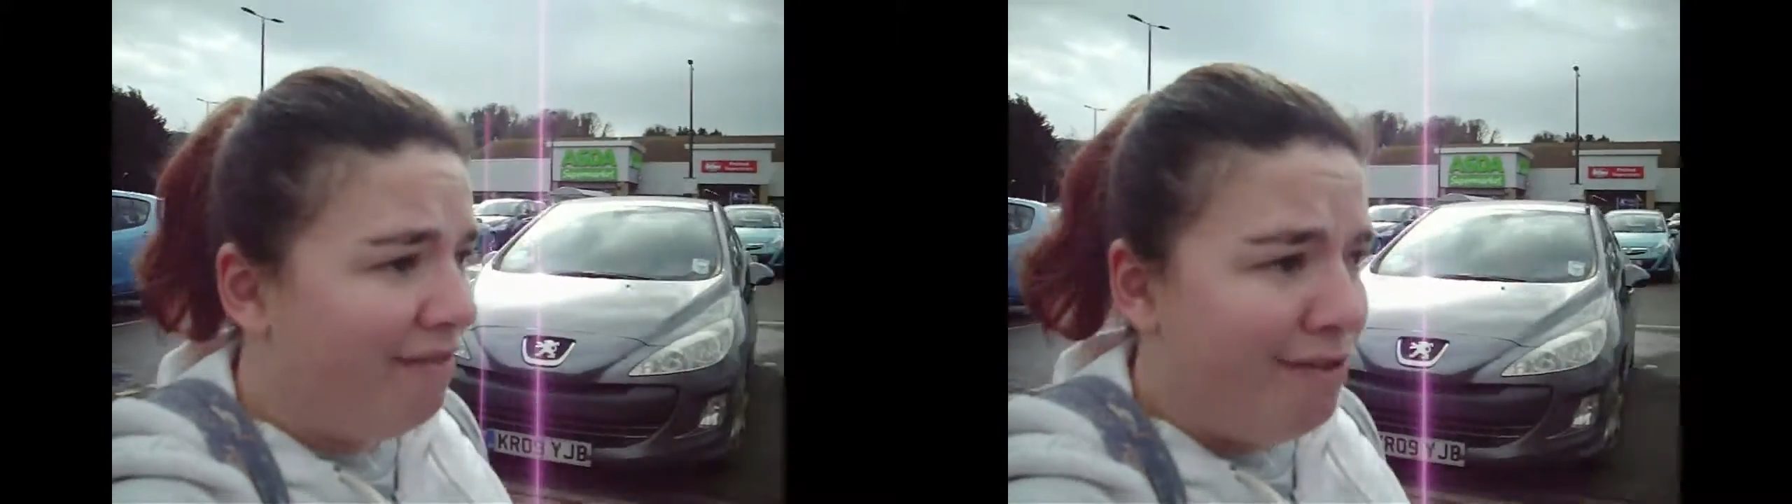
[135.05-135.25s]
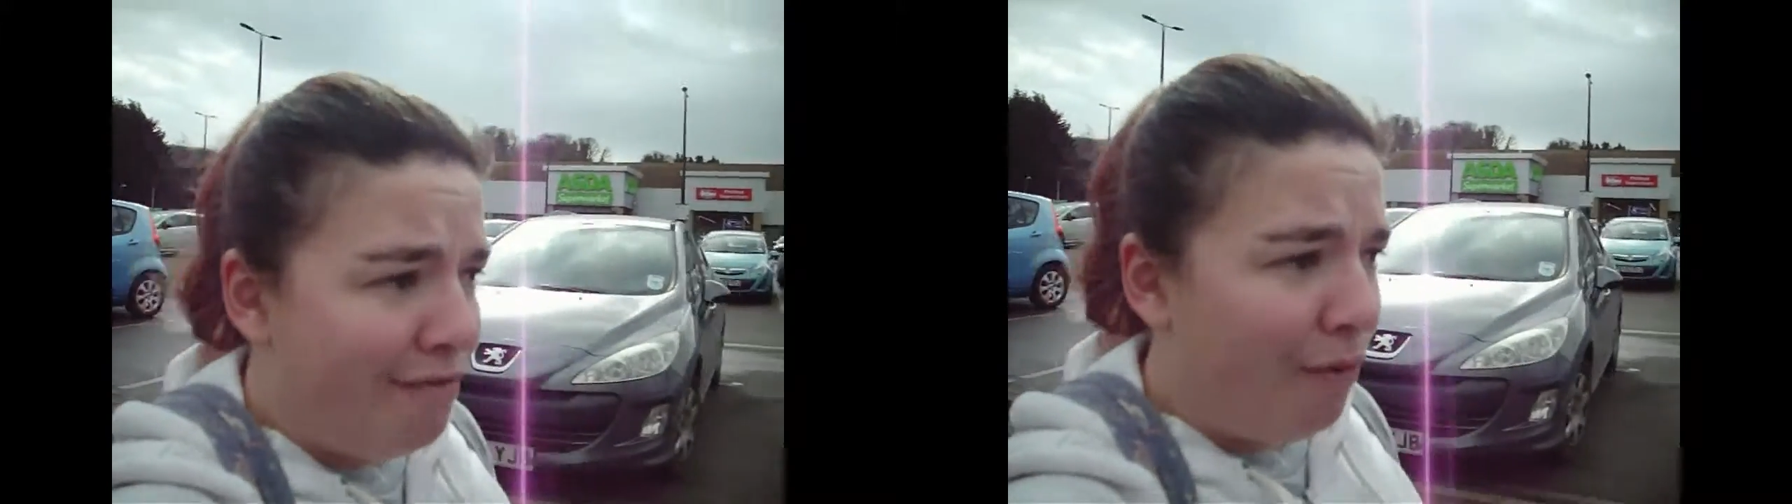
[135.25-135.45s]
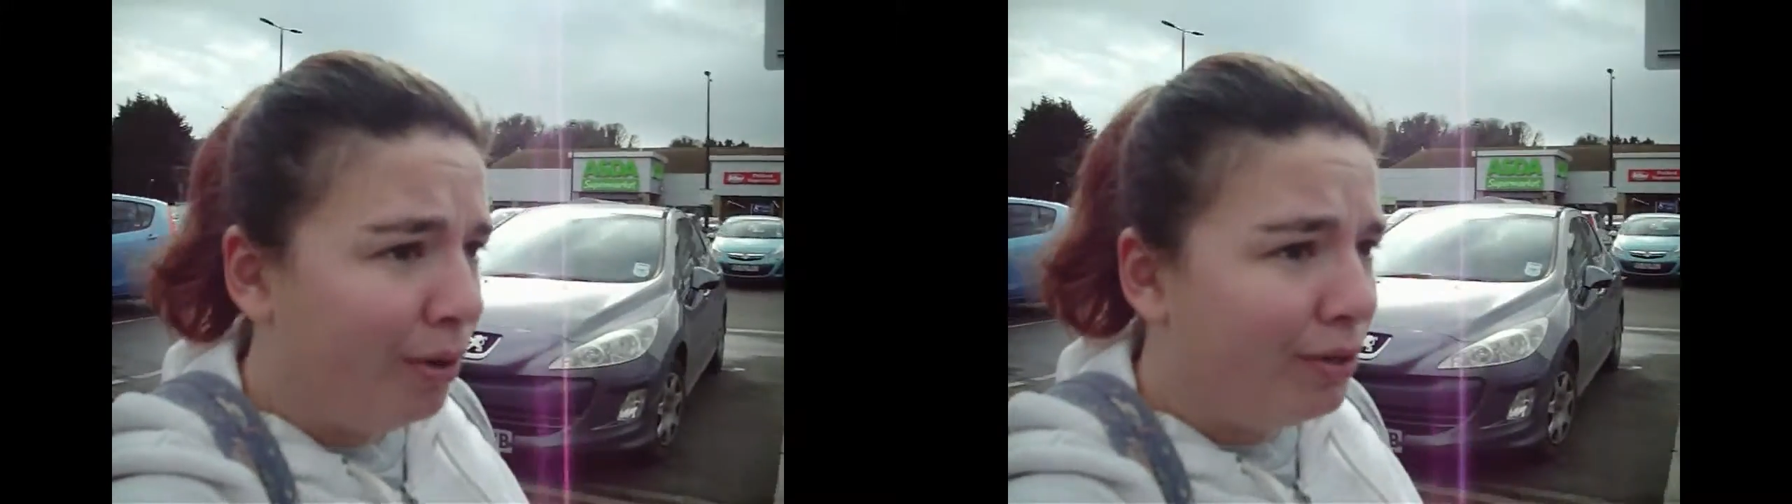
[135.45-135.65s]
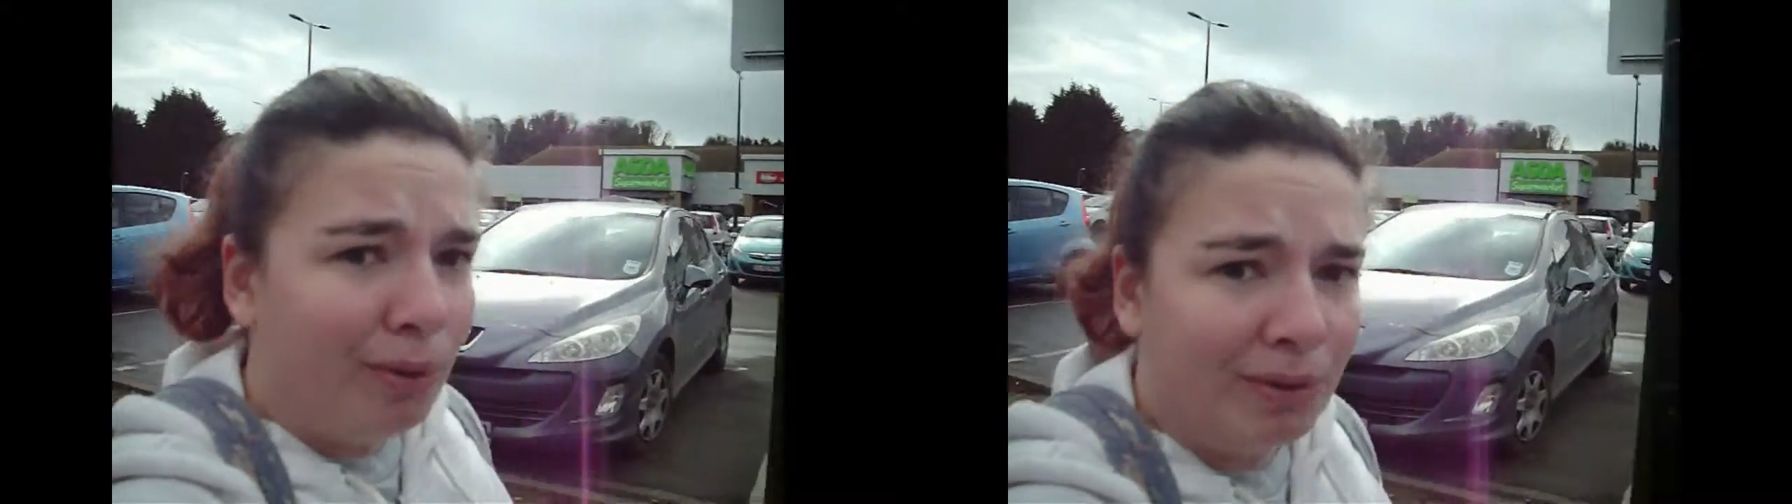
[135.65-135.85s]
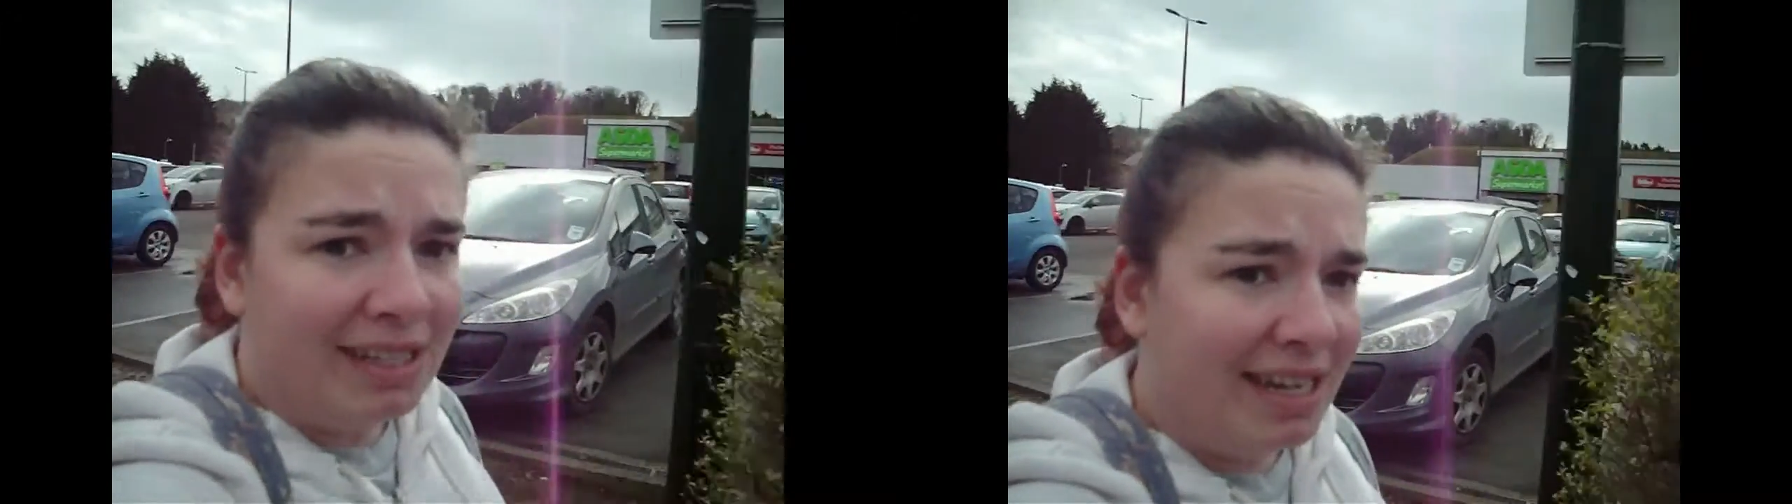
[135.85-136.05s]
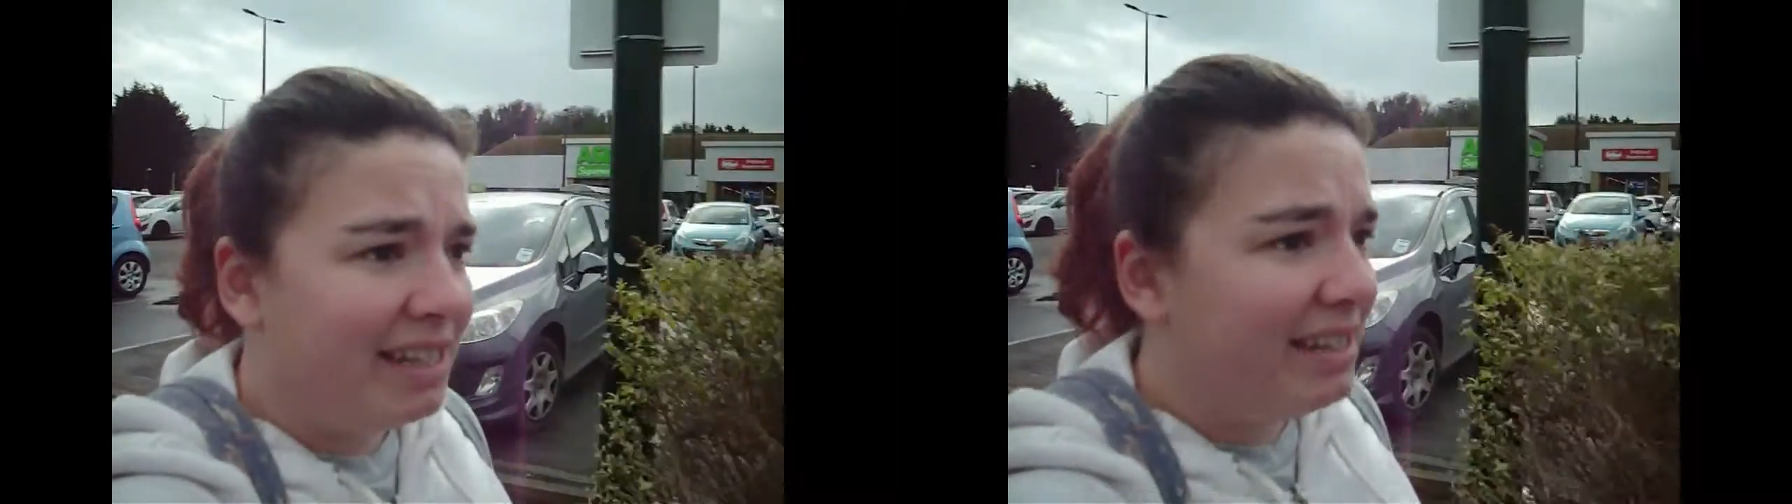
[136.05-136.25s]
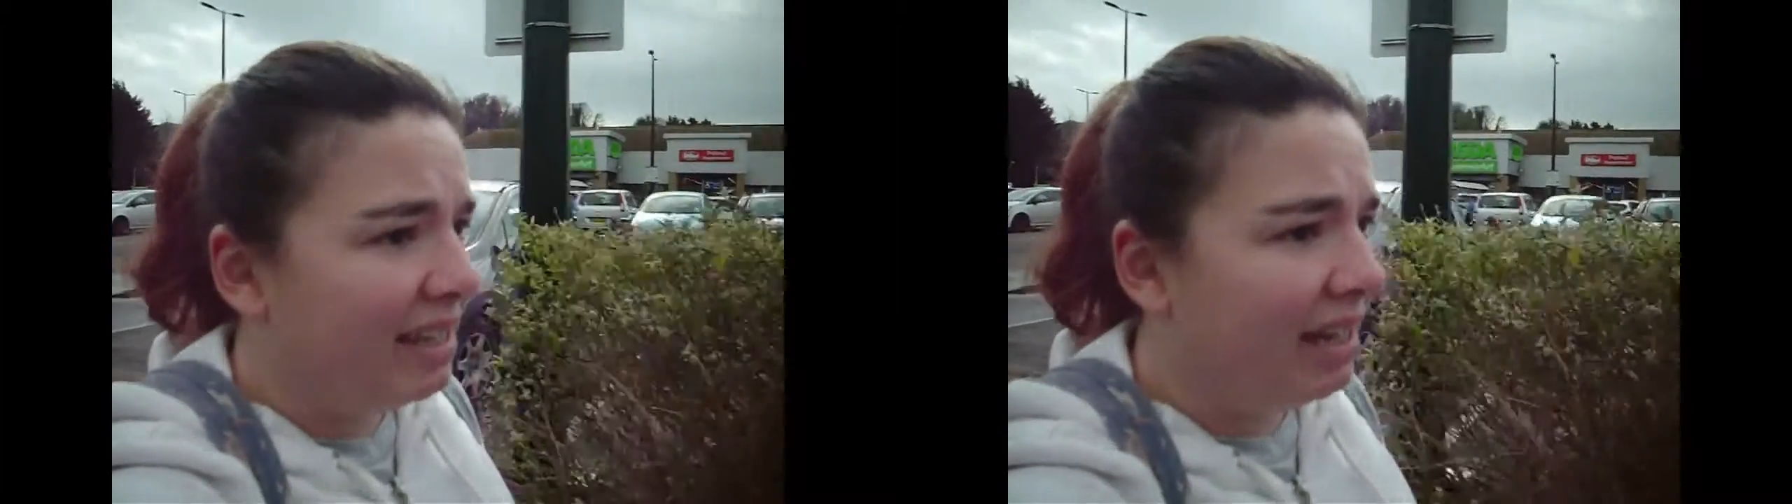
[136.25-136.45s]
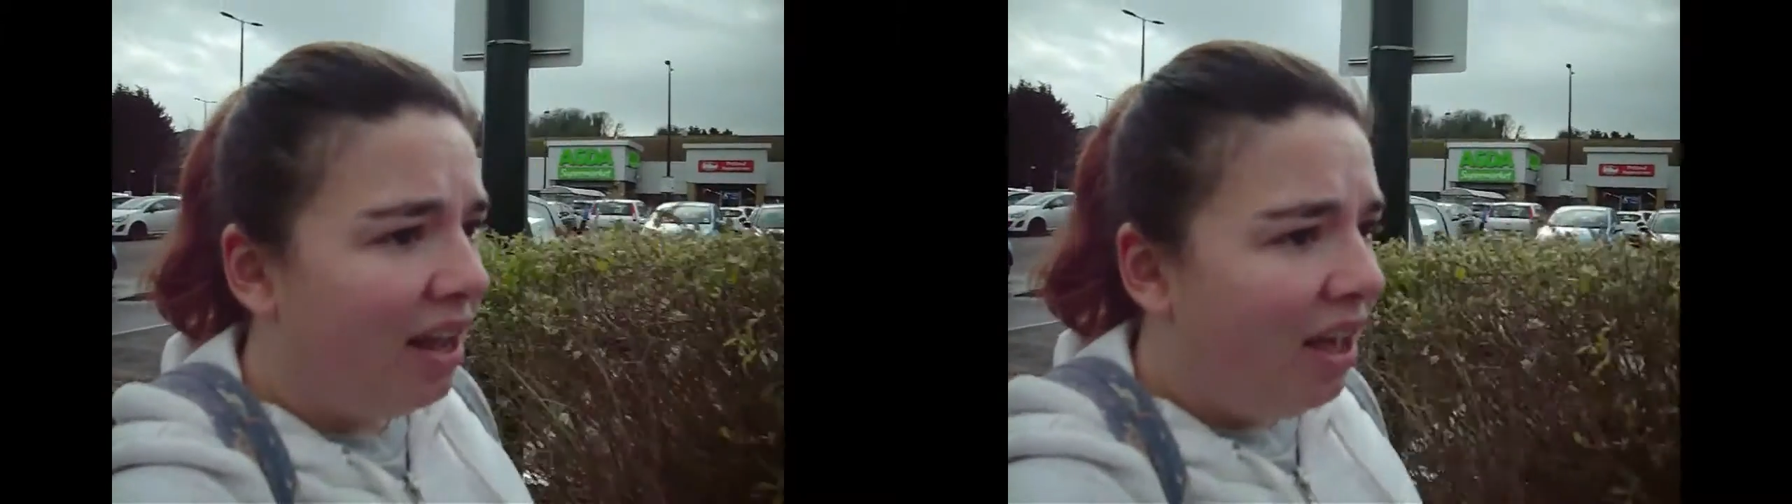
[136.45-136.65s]
getting rid of all the
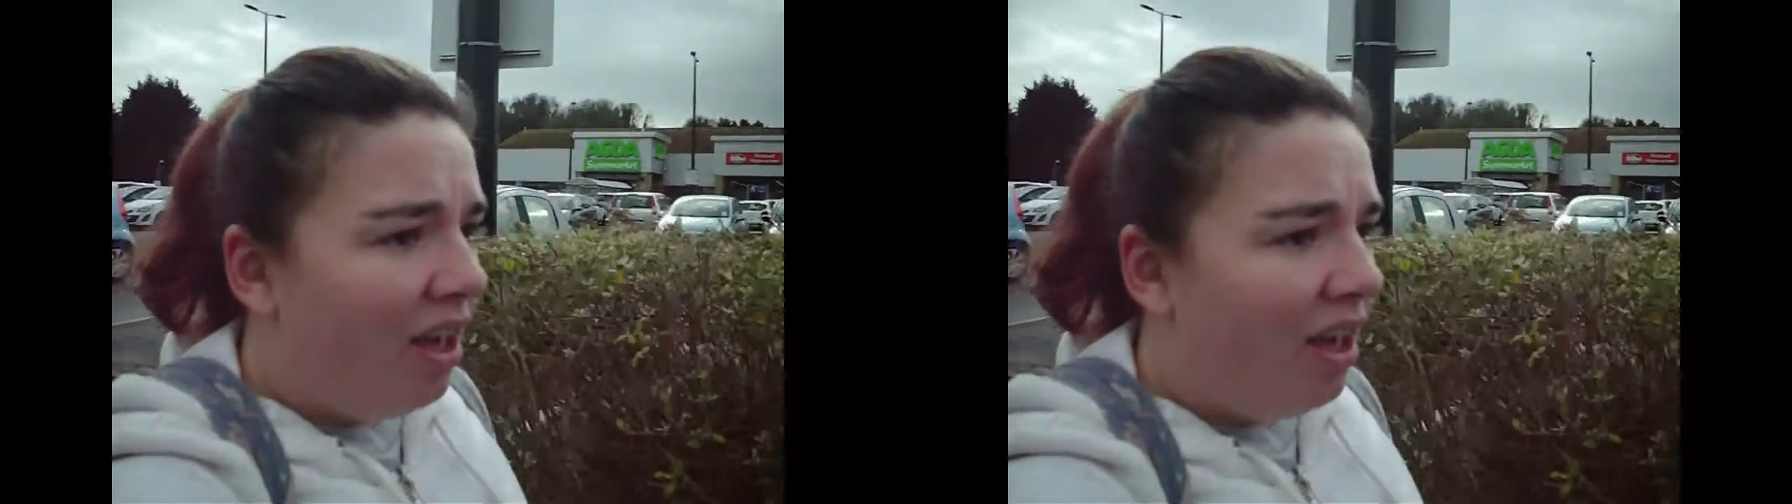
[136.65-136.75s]
toxins and